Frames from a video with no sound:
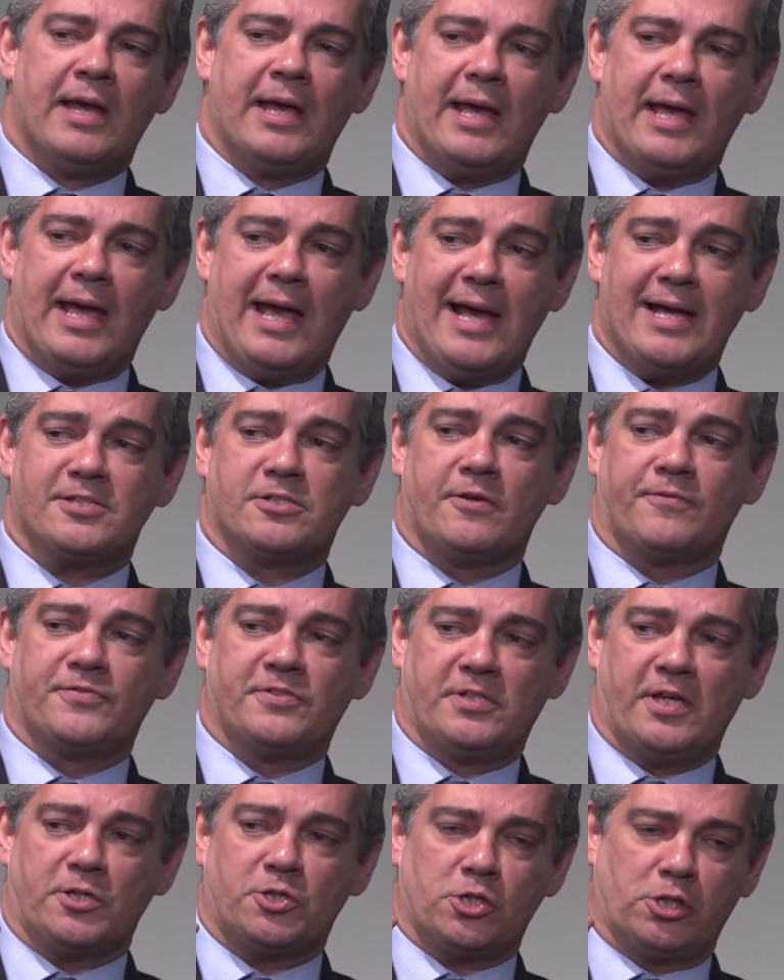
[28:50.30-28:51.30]
as of
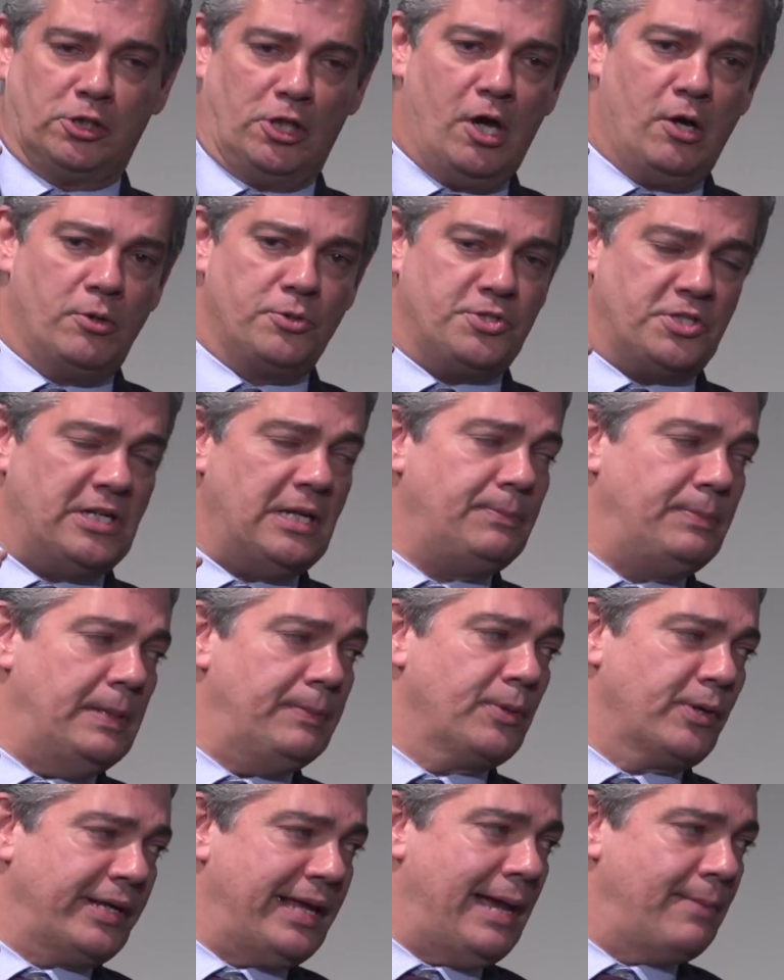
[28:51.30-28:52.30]
such low GDP
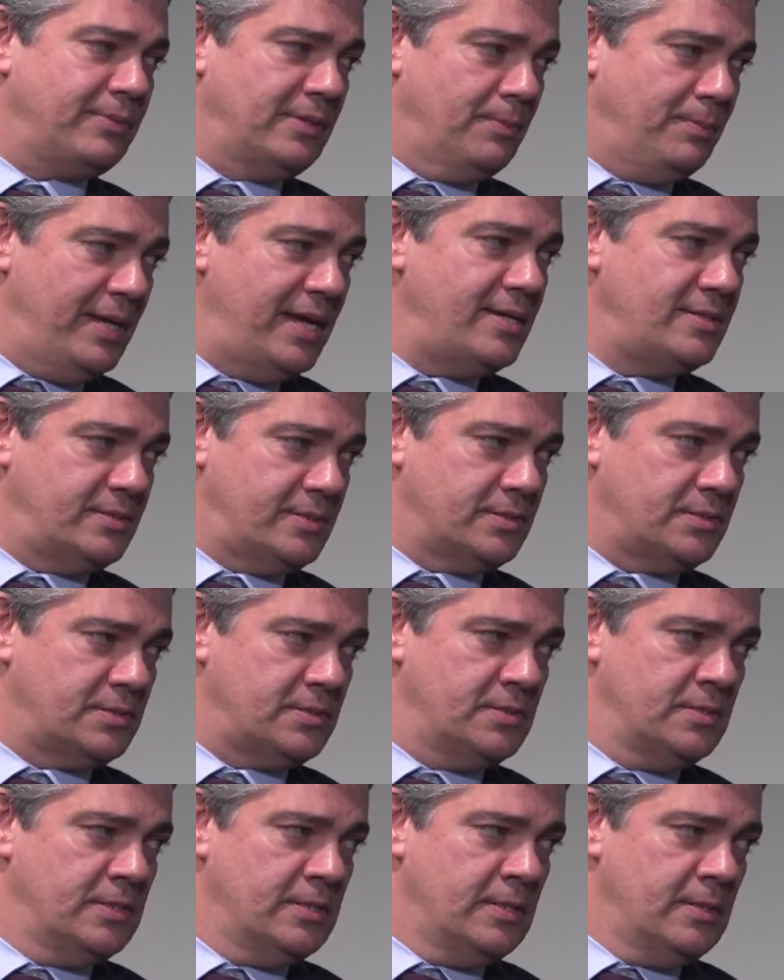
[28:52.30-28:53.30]
per capita basis,
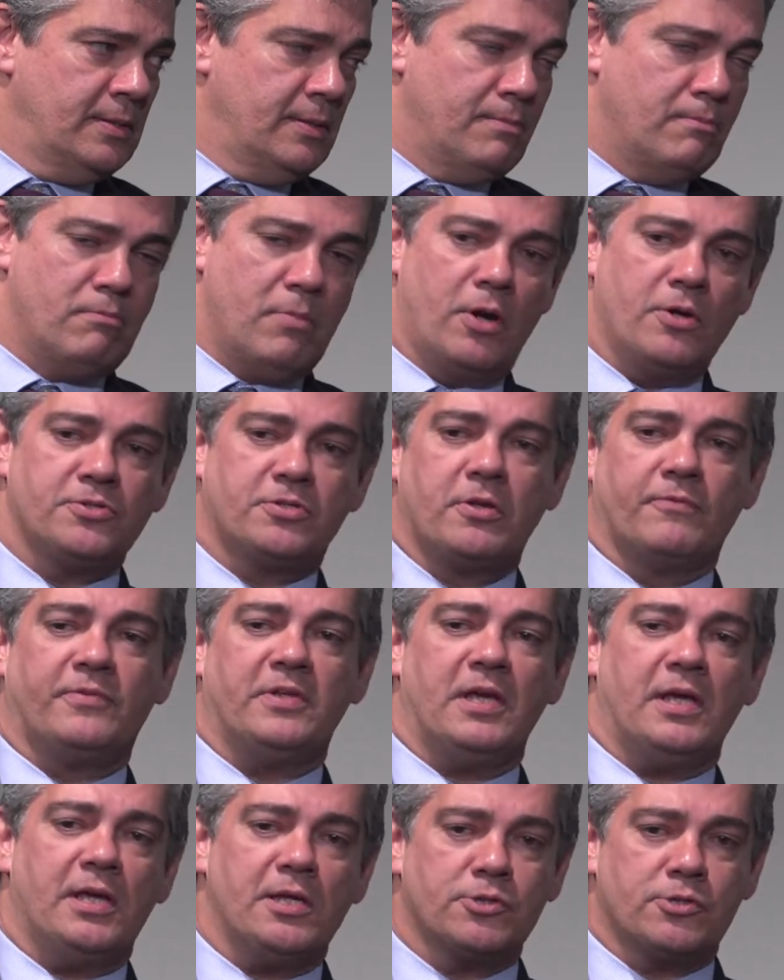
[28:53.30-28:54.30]
most of the
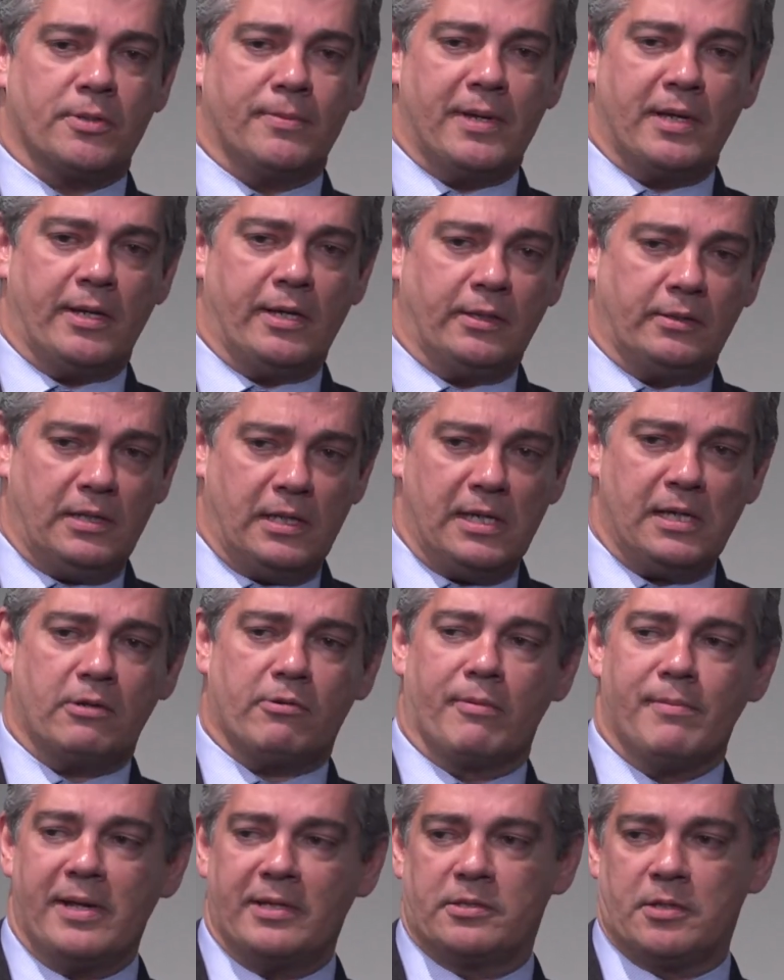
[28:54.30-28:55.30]

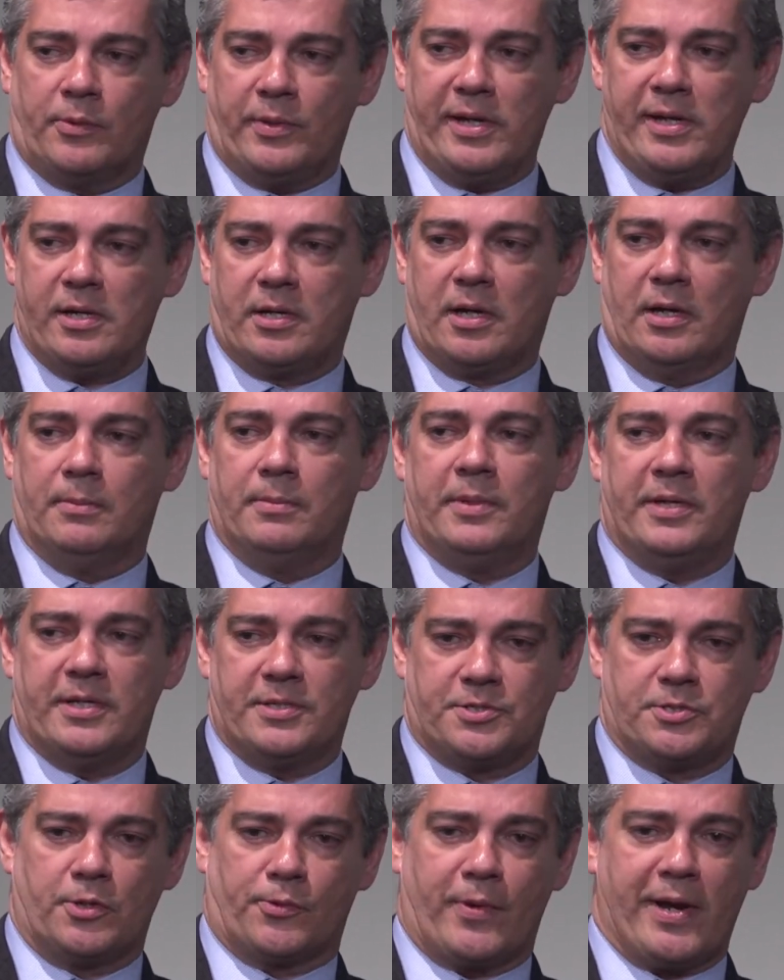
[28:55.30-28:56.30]
incremental income is
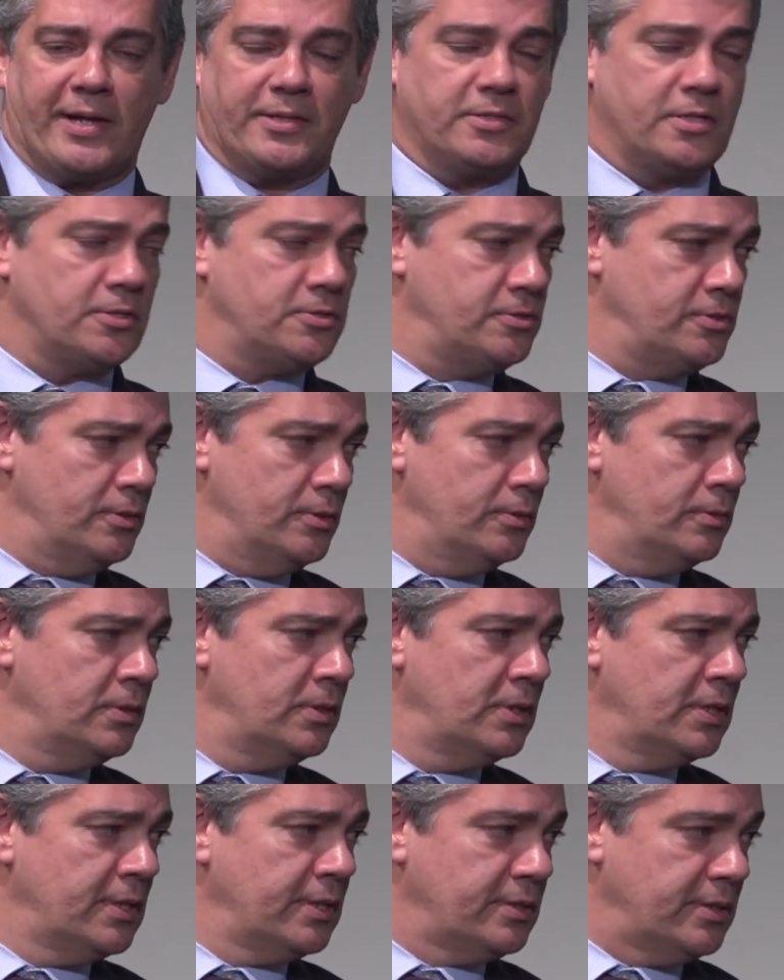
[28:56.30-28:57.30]
directed to
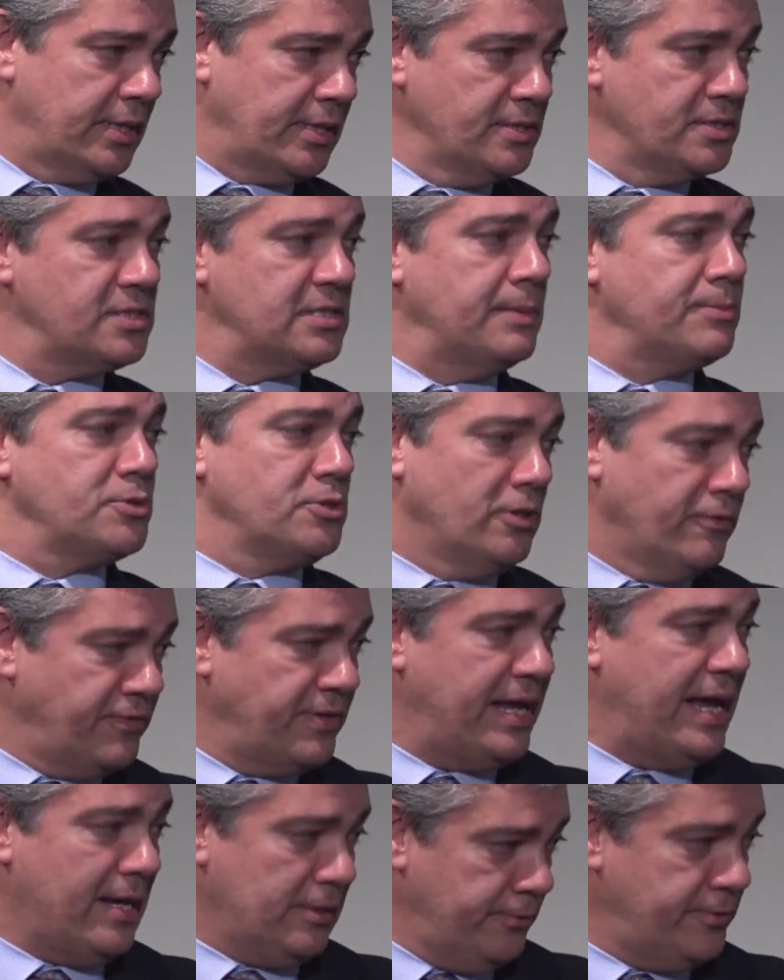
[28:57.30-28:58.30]
the consumption of
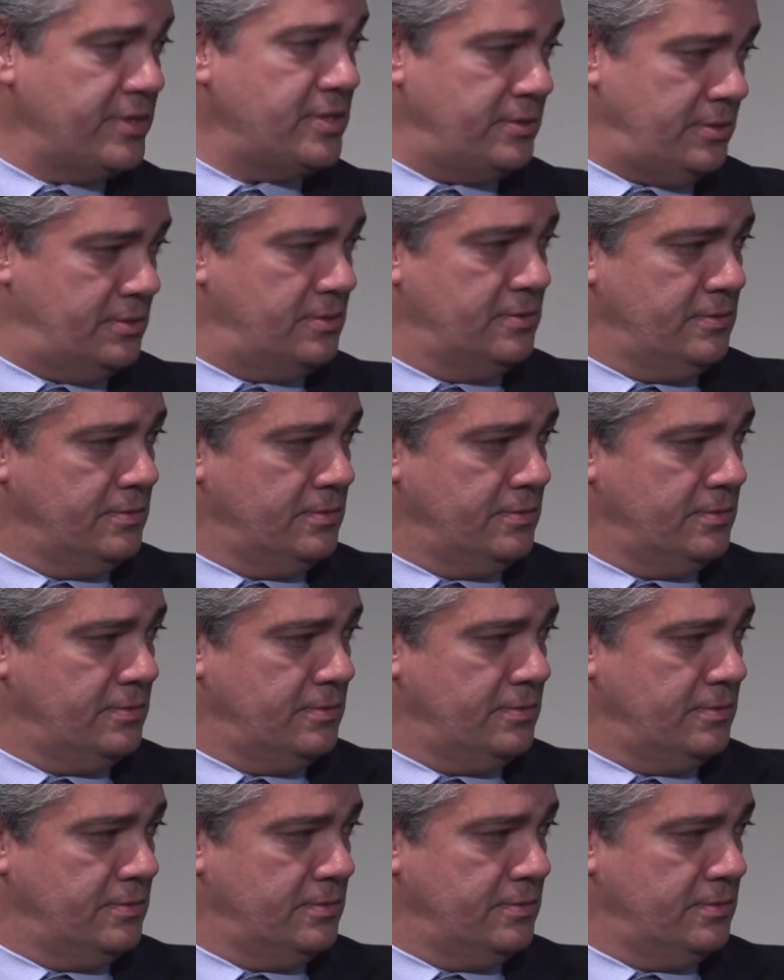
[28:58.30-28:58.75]
calories.